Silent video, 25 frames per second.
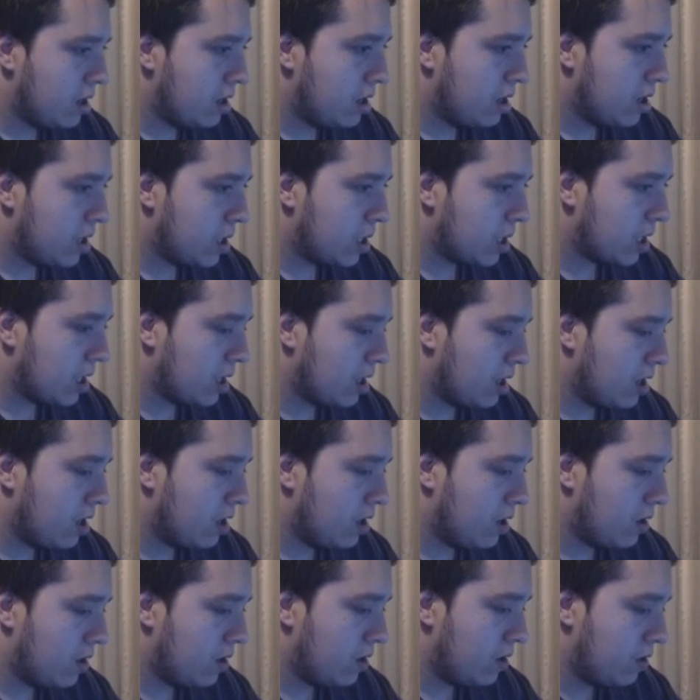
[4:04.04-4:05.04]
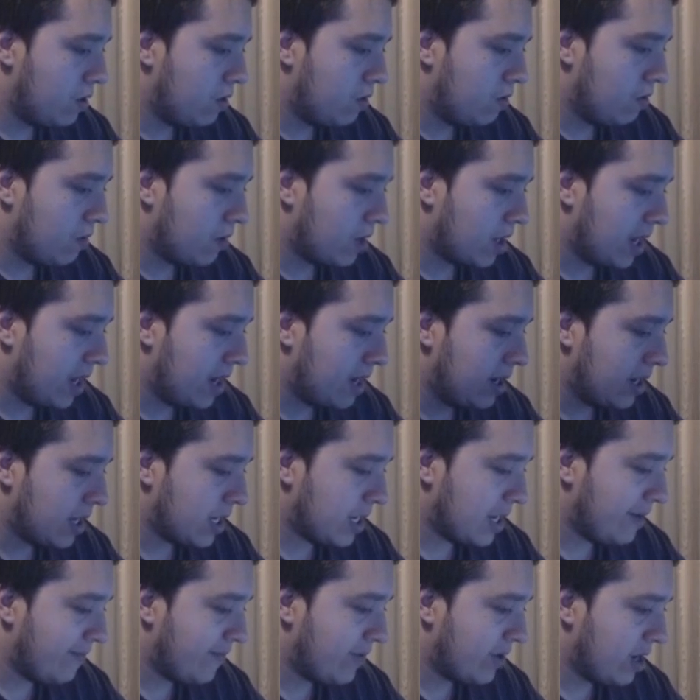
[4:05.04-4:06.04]
So, okay, that's
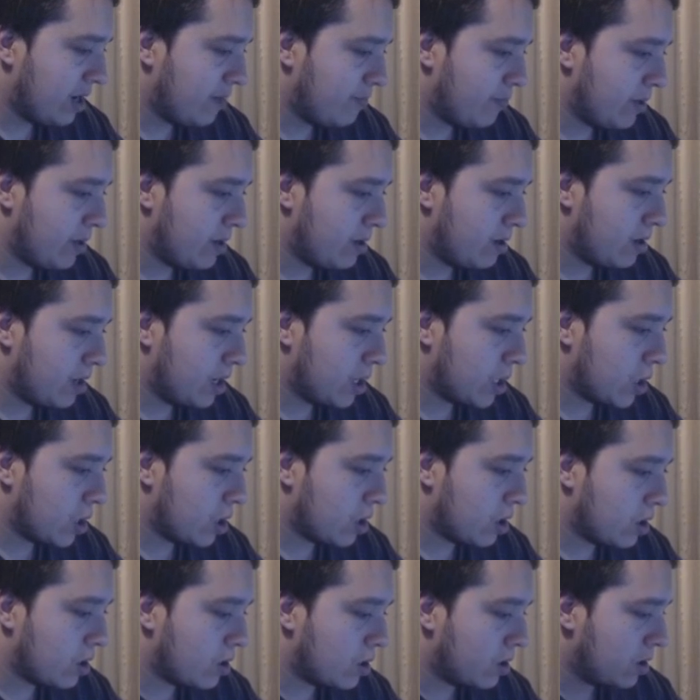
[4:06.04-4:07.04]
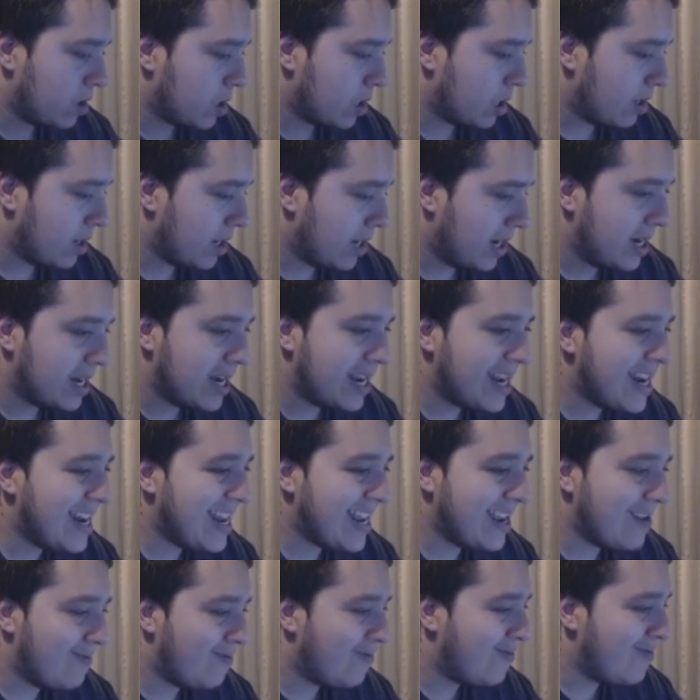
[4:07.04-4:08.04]
leveled up. That's good. So they're
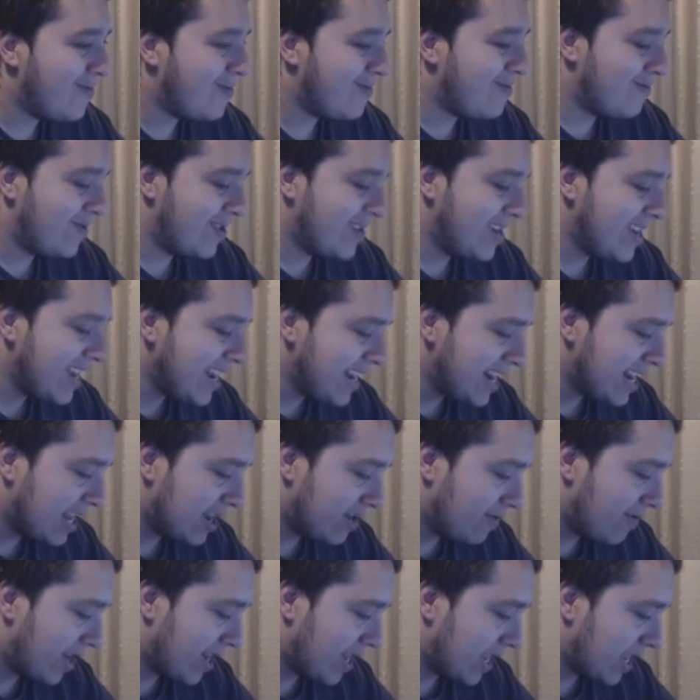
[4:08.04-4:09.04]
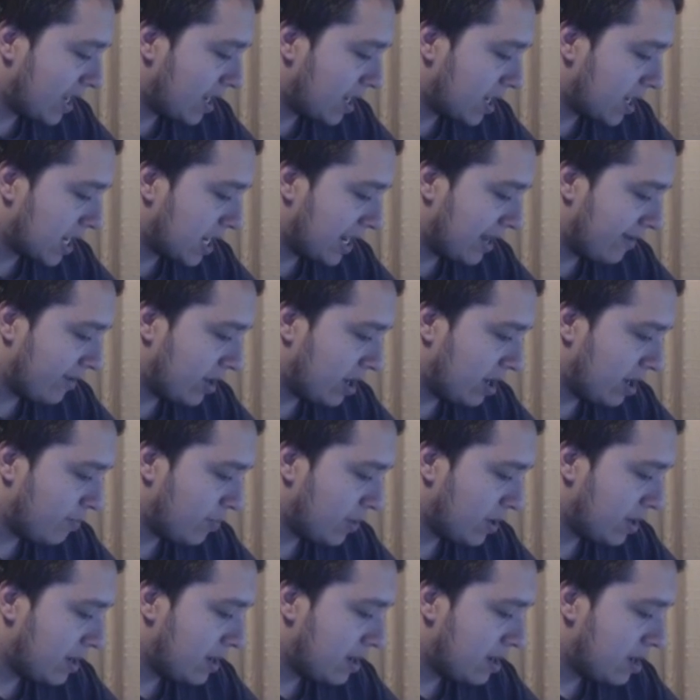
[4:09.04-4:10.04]
nearly ready to level up.
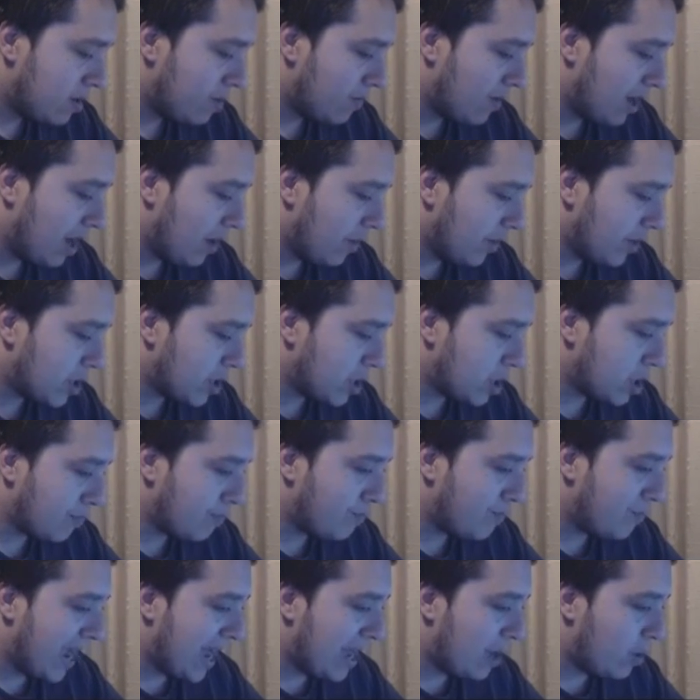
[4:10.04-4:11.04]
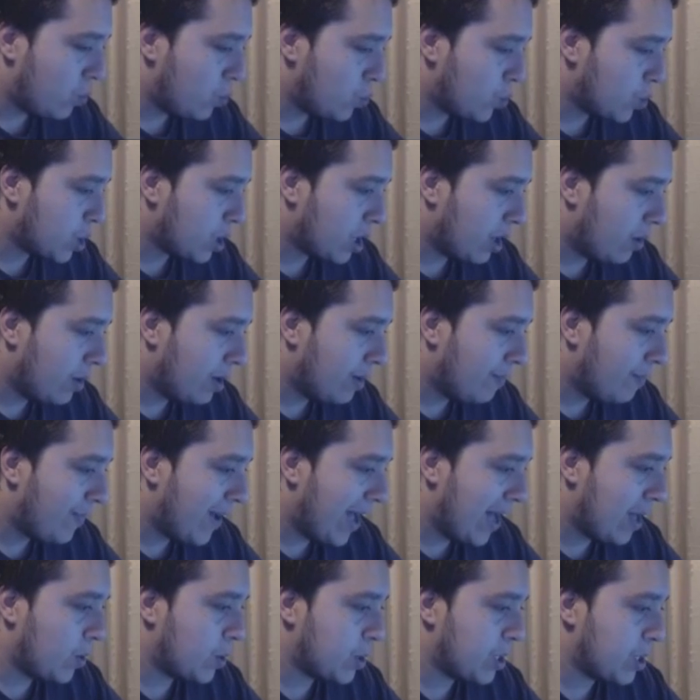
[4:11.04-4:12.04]
Right, I want to do some battles. I want to
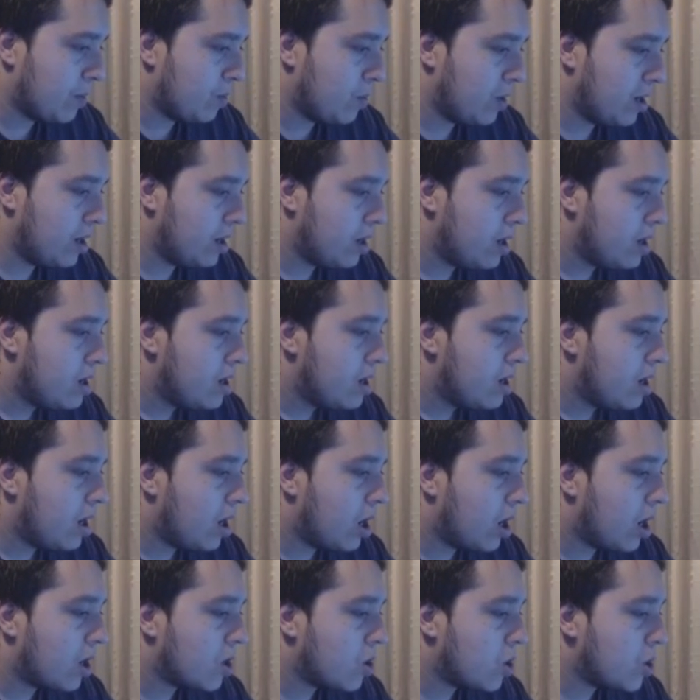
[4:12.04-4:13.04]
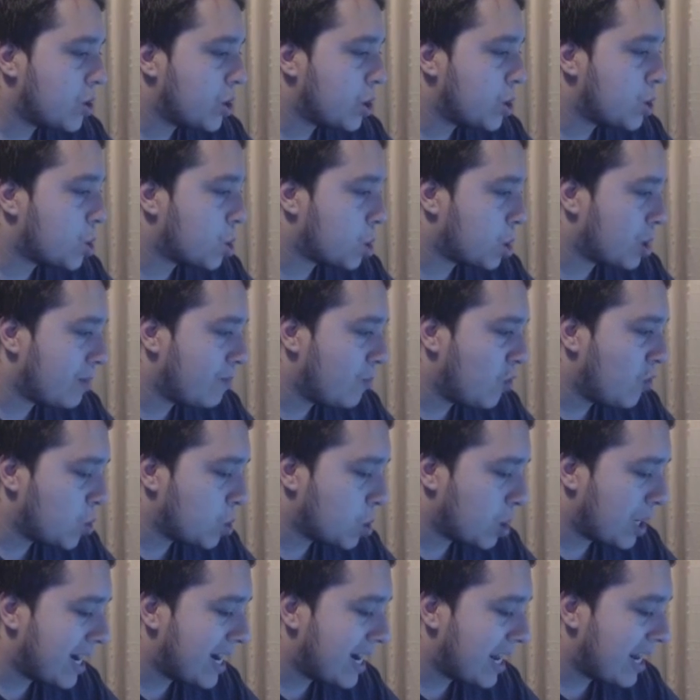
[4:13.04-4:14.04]
battle someone. Oh, I've got to do more
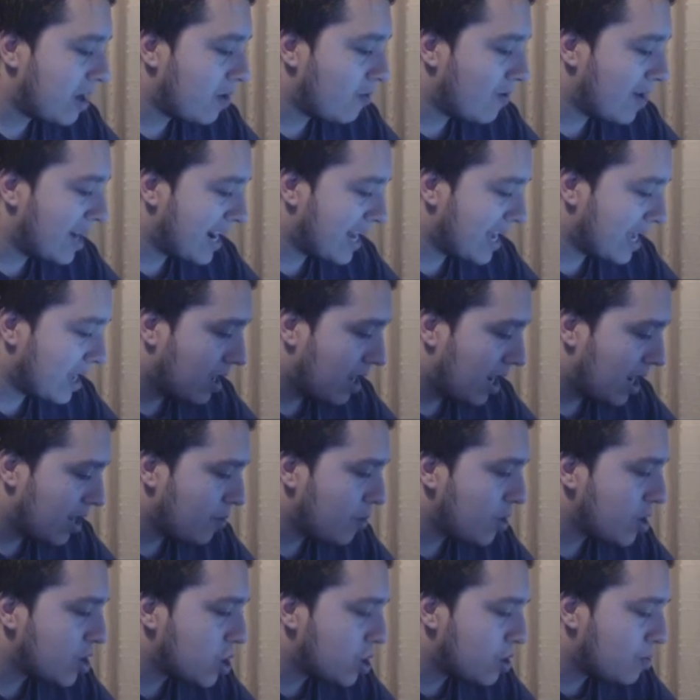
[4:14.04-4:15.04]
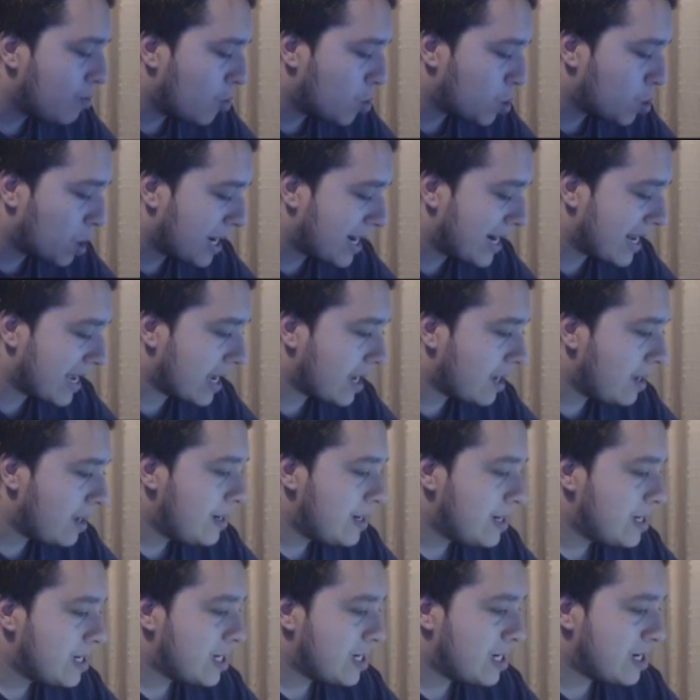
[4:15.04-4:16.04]
training, really? I don't want to do more training.
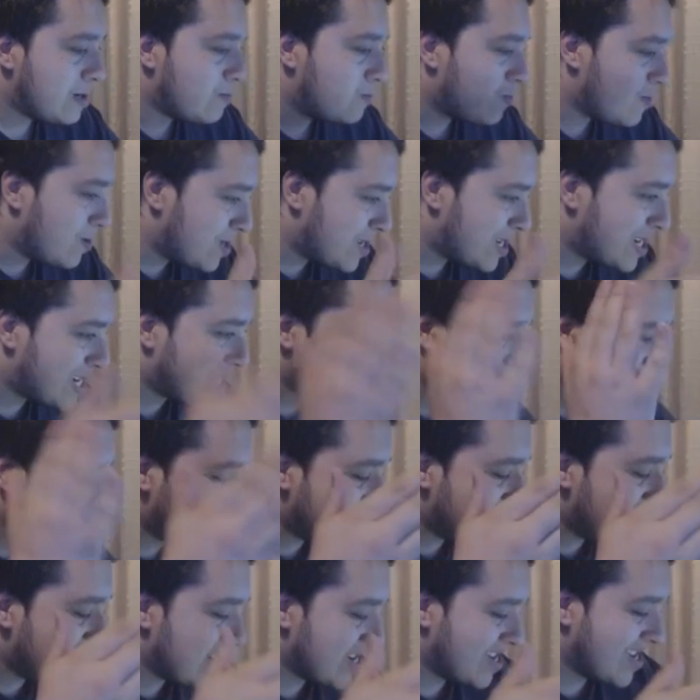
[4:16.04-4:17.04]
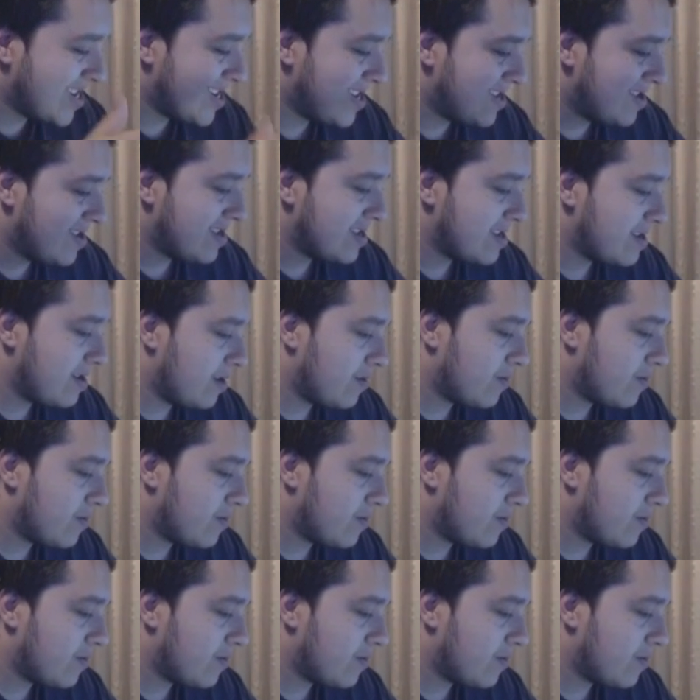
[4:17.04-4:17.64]
I want to get into online.